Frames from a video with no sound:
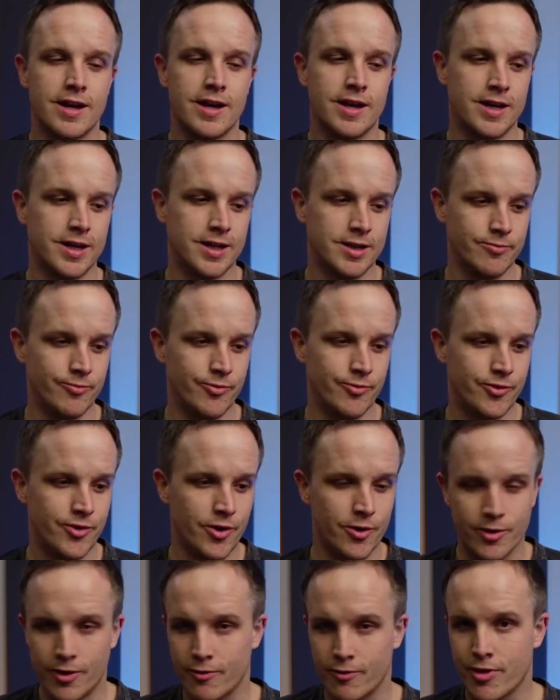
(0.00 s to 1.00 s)

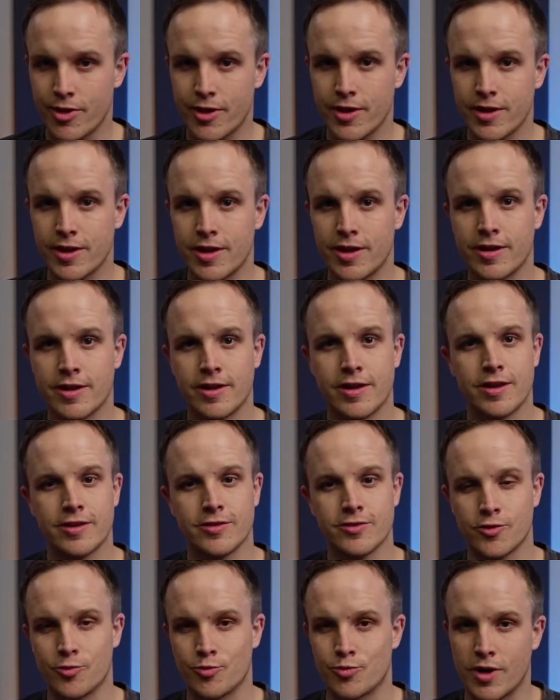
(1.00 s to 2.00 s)
Don't overthink it.
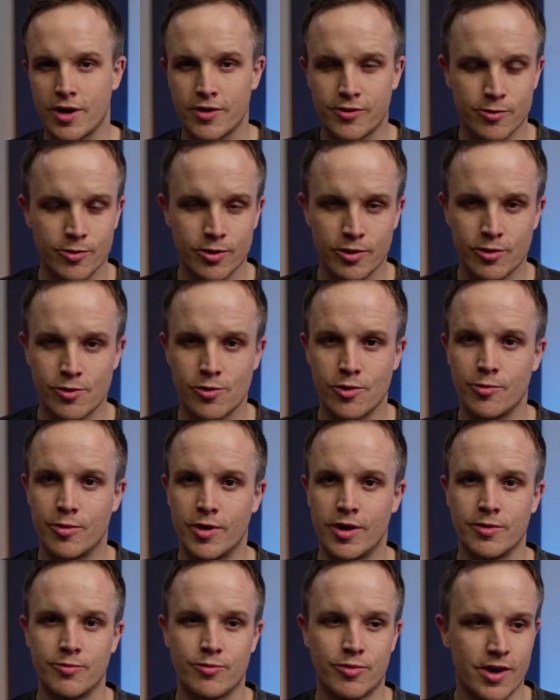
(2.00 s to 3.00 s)
Just press the record
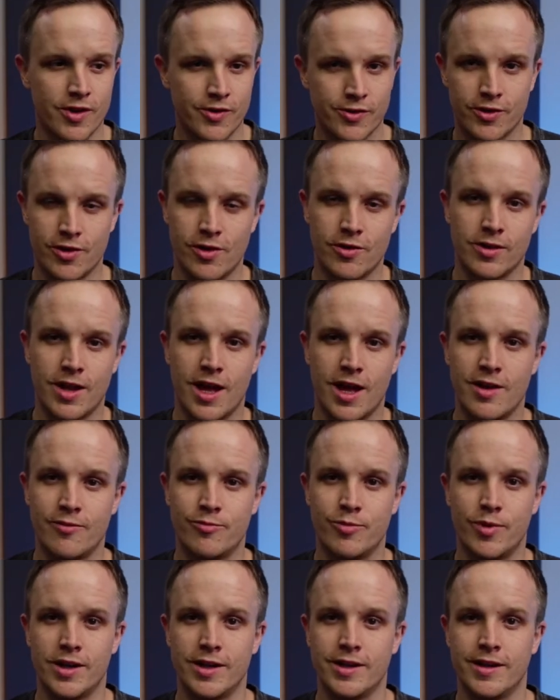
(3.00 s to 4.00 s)
button, press the go
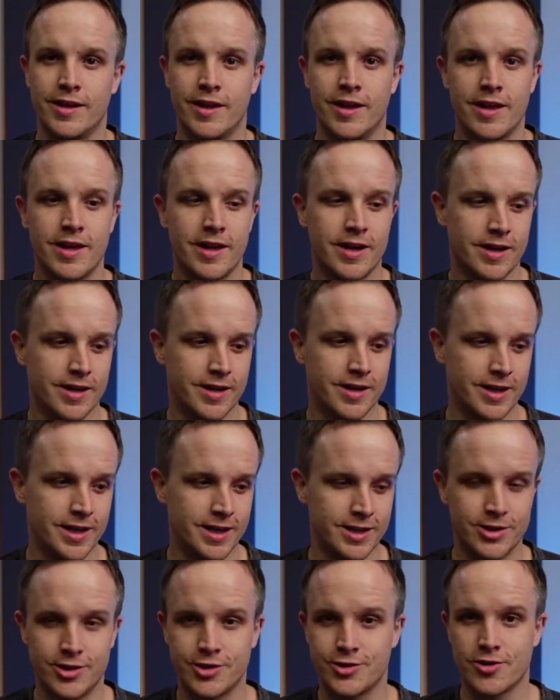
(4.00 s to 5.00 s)
live button,
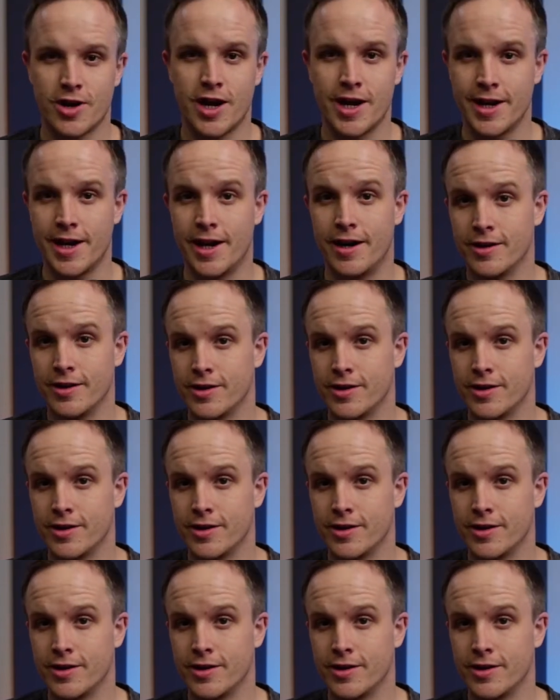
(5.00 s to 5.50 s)
and just try it out.